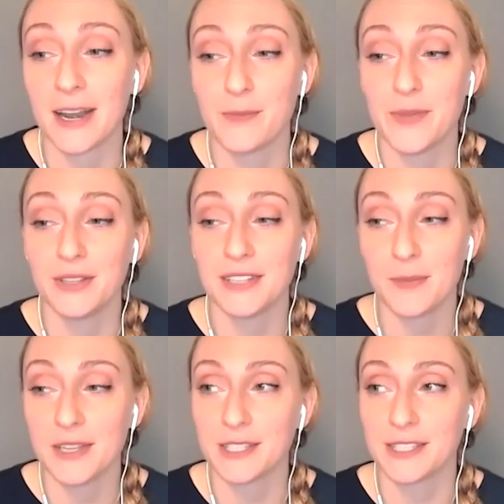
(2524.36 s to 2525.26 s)
of built
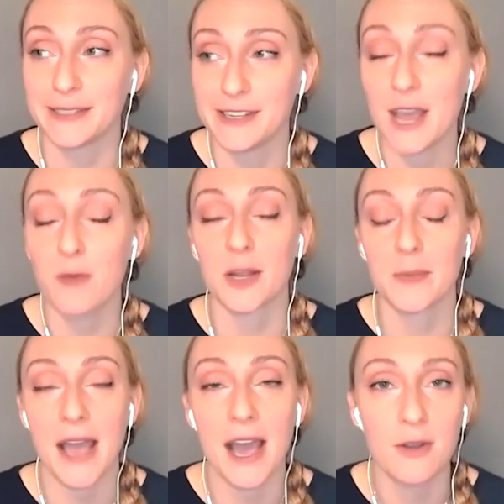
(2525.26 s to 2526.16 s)
up this
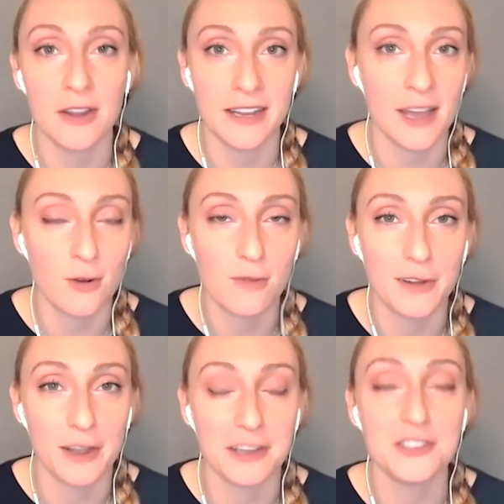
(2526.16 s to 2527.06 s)
network power and got
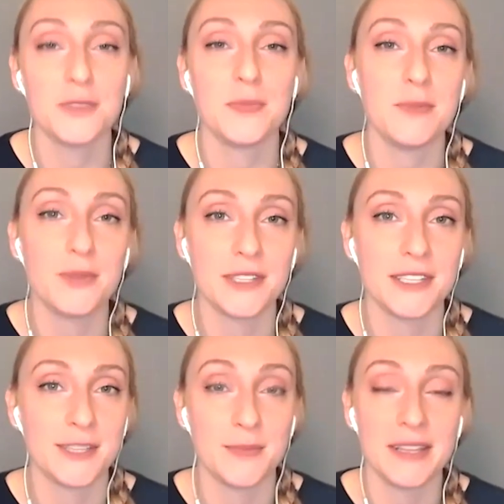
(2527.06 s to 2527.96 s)
over one hundred people
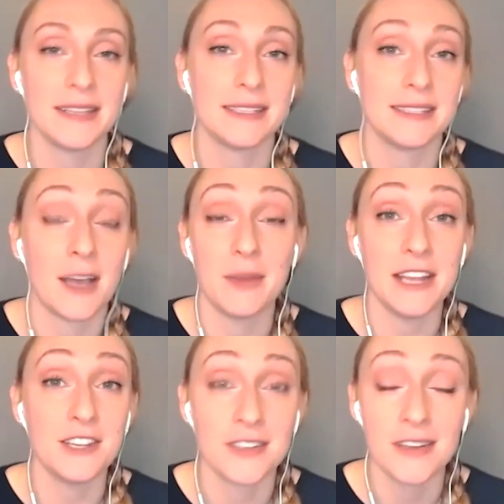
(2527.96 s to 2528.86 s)
to submit this
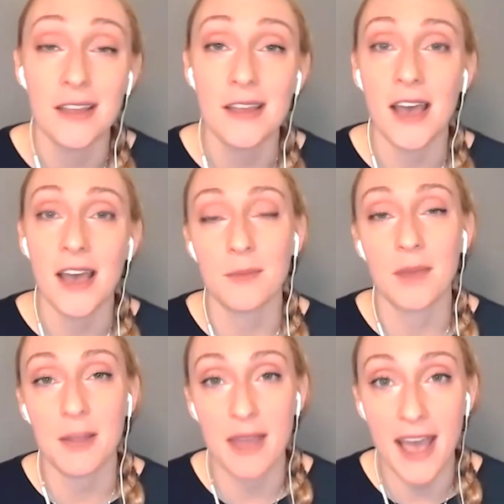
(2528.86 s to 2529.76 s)
nomination on
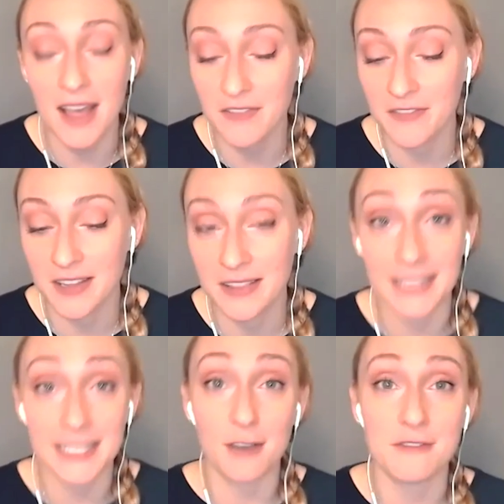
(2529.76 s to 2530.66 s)
my behalf. And
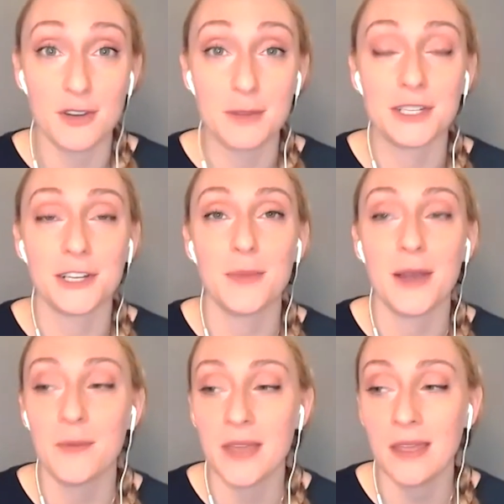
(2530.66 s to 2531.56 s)
that's how Forbes heard
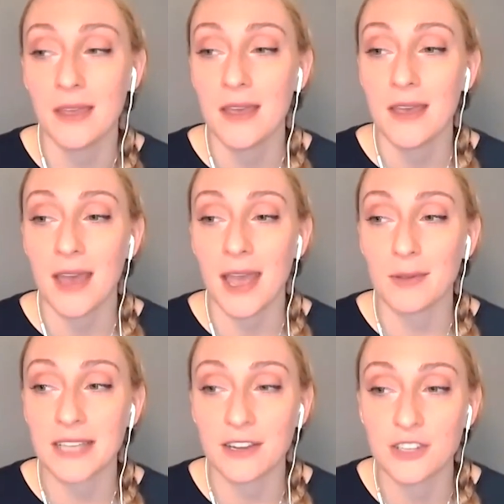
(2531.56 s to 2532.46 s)
about me. I
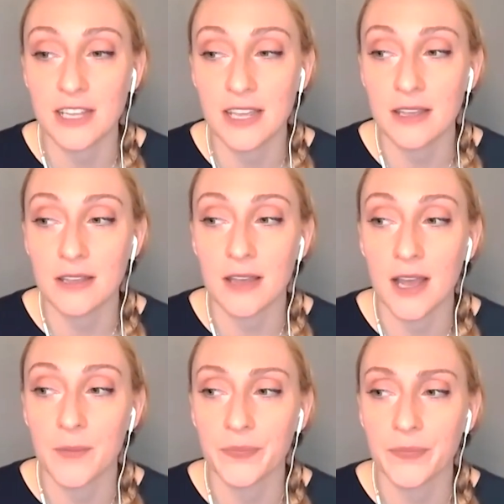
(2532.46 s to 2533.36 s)
was actually
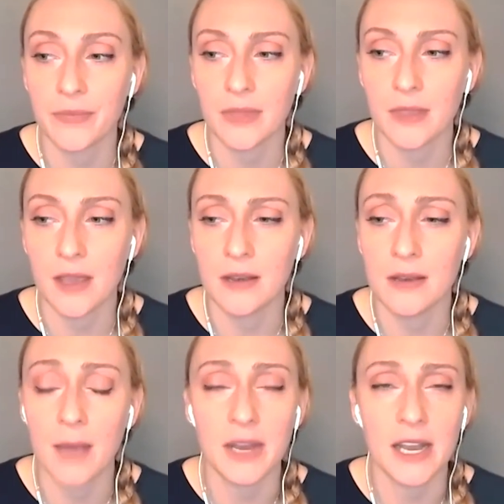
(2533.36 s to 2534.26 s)
um,
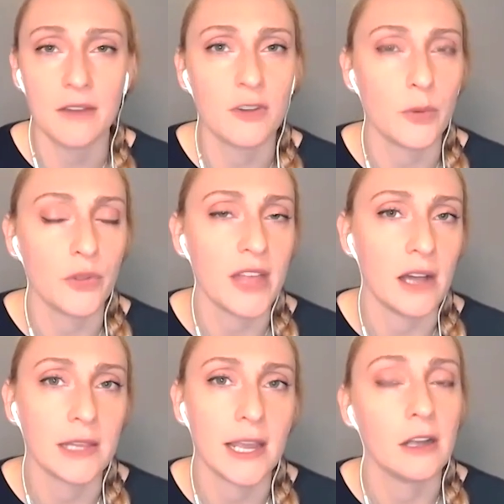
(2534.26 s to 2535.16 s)
nominated for both the
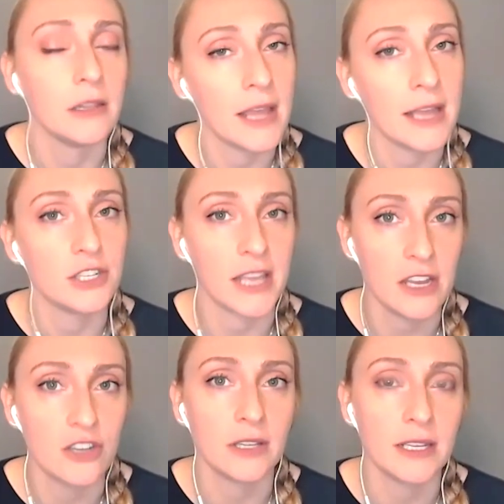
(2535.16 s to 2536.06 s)
healthcare and the
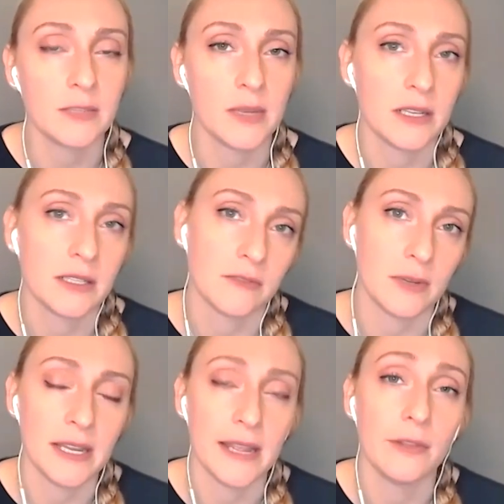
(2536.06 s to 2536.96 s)
education list because of
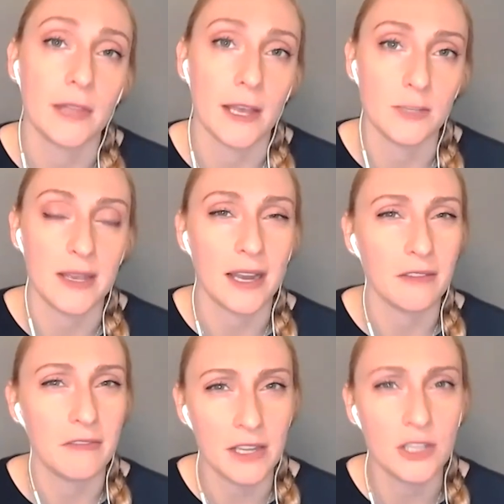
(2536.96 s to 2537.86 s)
what Neolth does. We kind
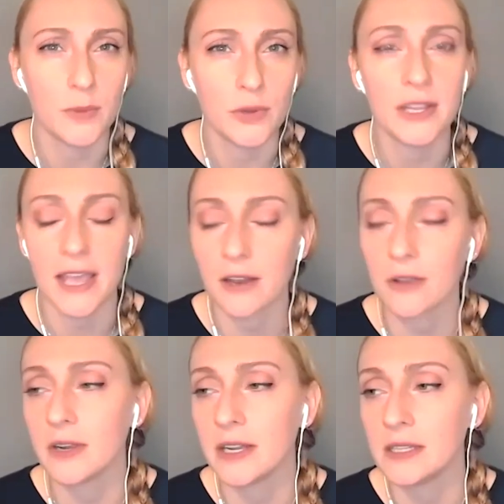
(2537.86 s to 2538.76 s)
of fit into both
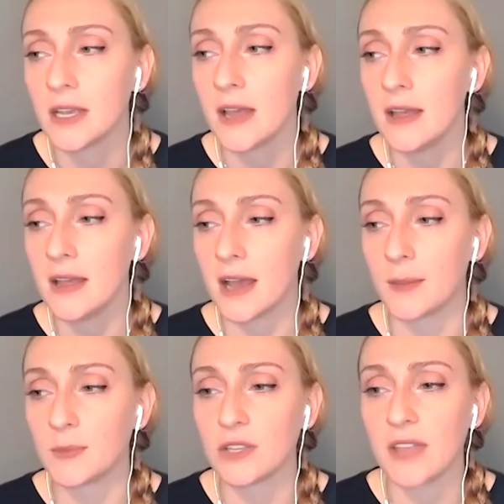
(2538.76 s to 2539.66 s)
categories.
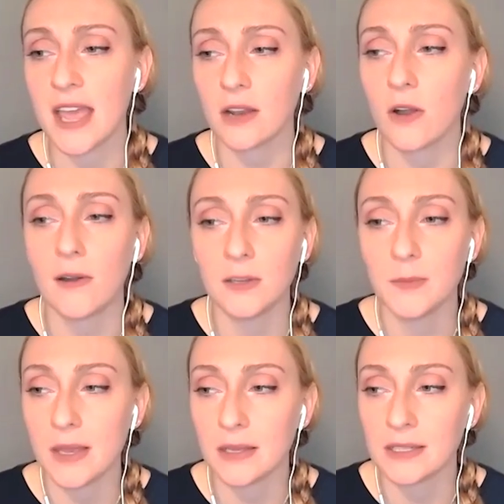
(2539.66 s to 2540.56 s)
Um, so they had
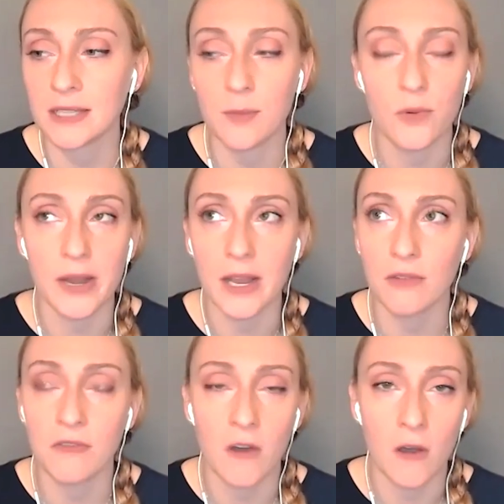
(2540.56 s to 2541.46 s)
called me at some point in
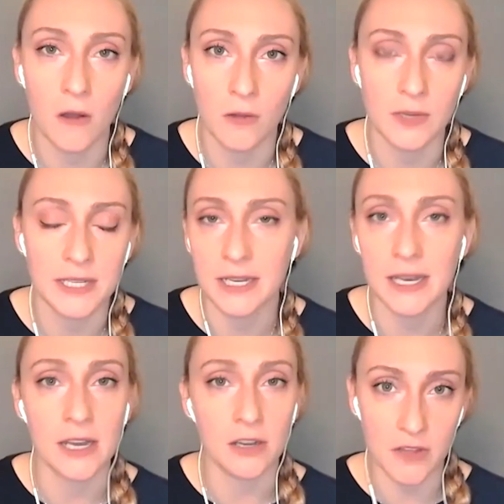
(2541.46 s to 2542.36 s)
the fall. We did
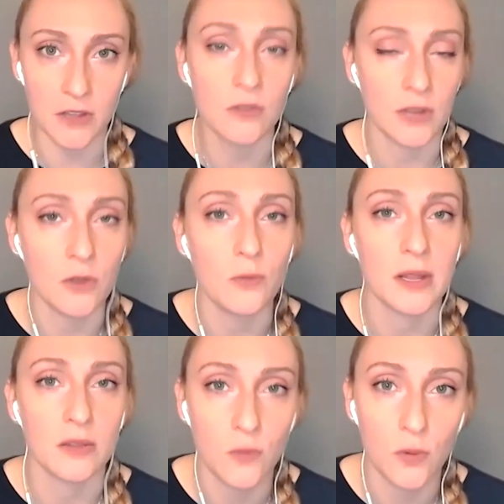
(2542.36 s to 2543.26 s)
an interview, you know,
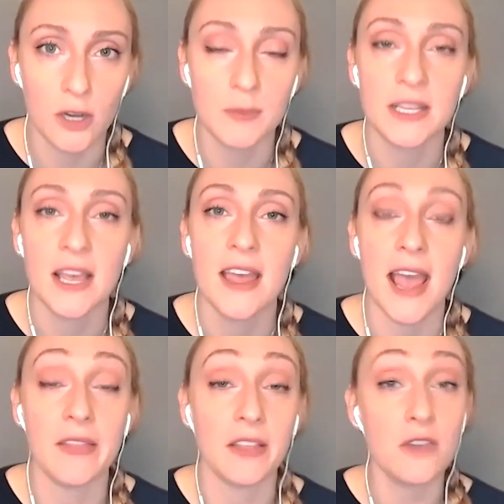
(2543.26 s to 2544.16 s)
with Forbes,
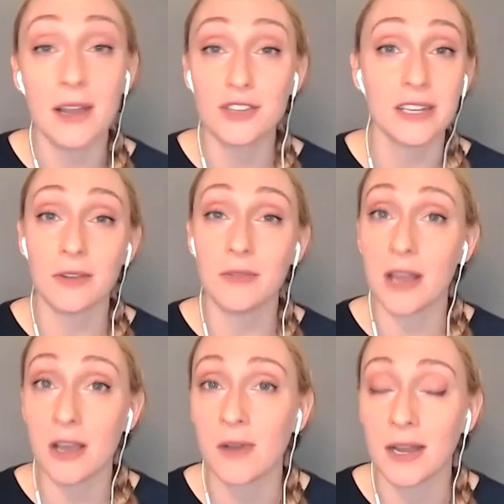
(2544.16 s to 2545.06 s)
and then you actually don't
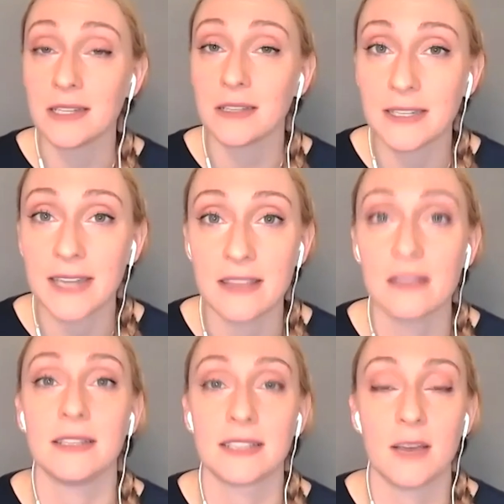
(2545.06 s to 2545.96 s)
know until the day
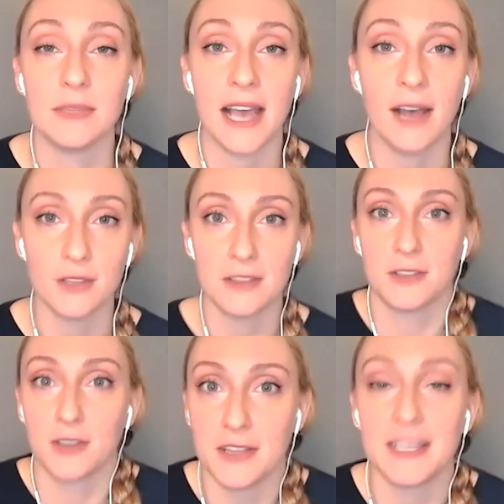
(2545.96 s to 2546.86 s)
the list comes out. So
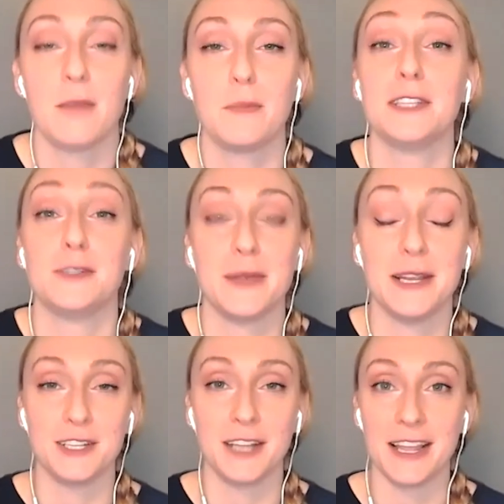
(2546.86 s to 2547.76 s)
there's all this
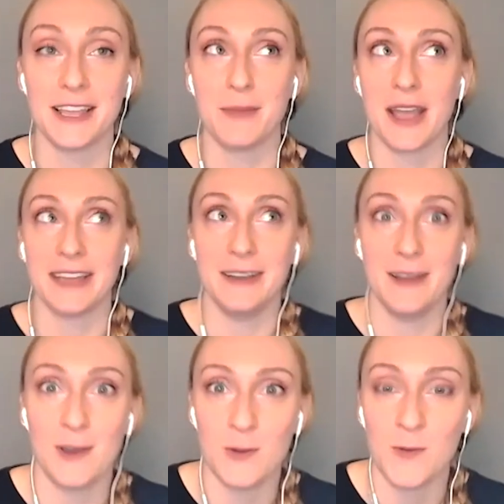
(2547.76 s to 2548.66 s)
anticipation, like, am I going to
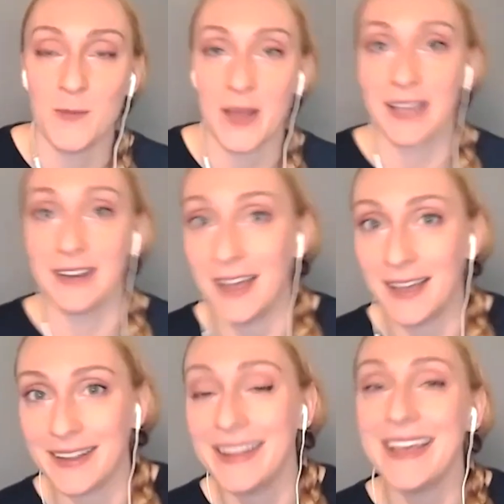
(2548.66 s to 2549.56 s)
know? Am I going to
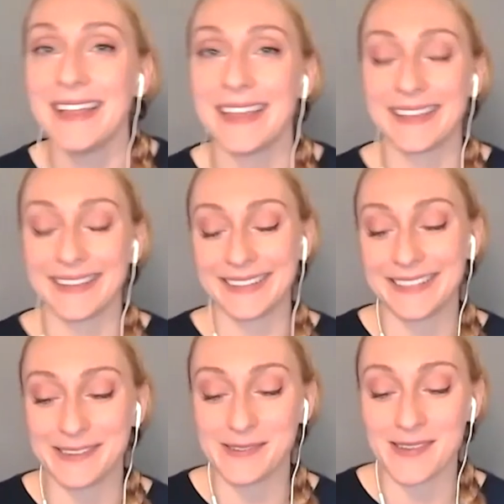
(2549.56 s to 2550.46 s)
not know? Like,
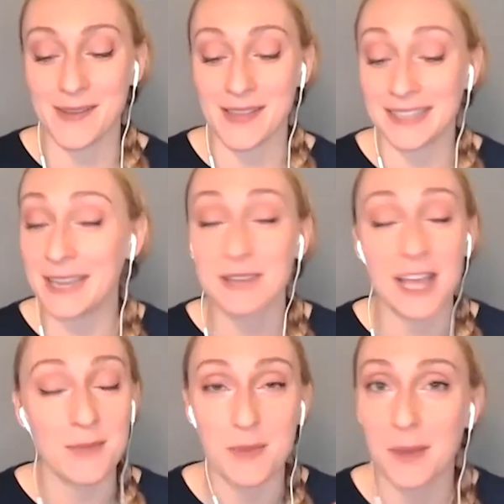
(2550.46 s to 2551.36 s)
so at the same
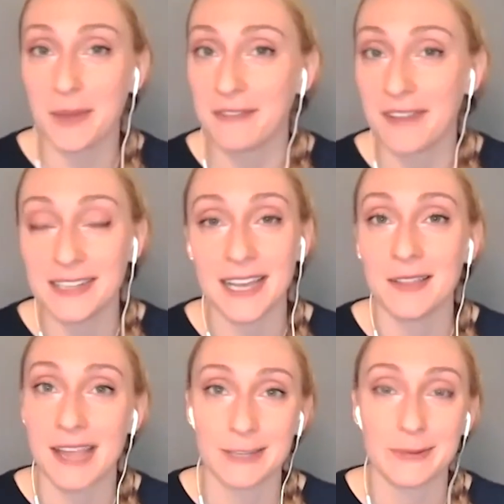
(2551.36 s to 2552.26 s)
time the public finds
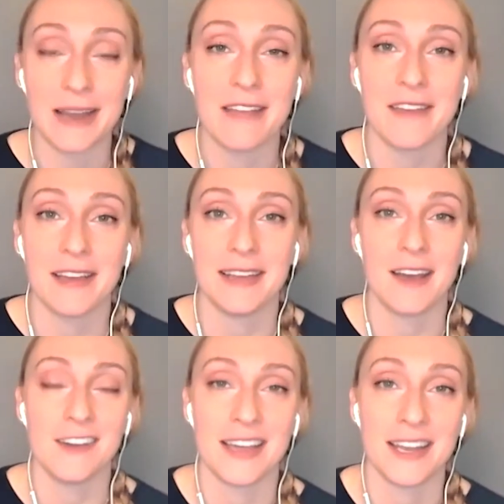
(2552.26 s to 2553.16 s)
out, that's when I found
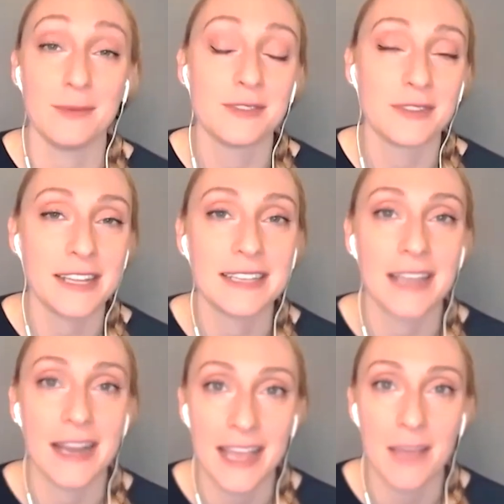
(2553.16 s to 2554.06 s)
out, and it was really
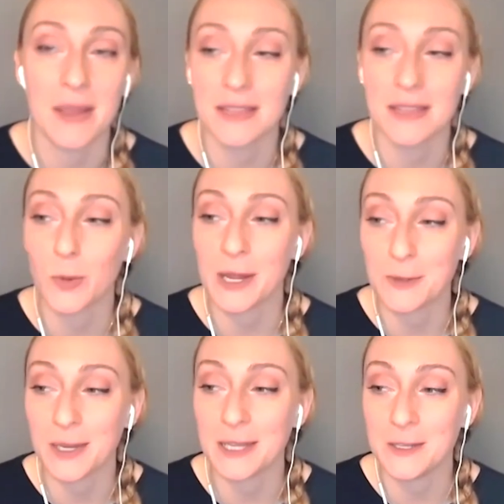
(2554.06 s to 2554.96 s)
exciting. I made the twenty
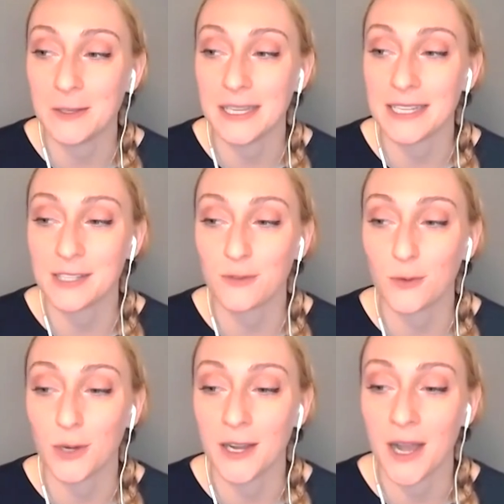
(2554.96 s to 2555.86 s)
twenty-two list
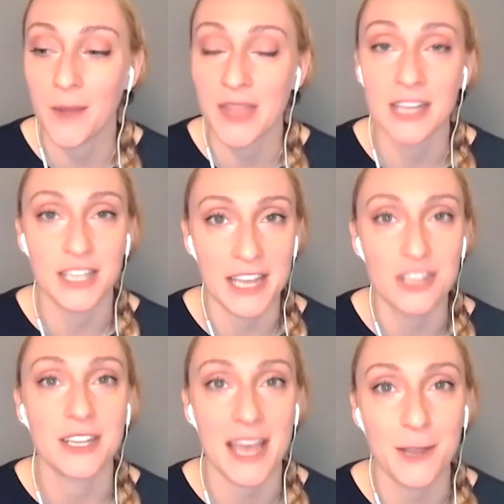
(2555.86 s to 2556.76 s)
for um, the
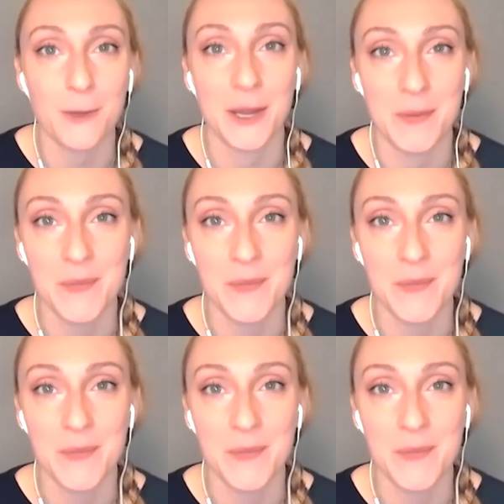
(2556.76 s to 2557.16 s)
education category.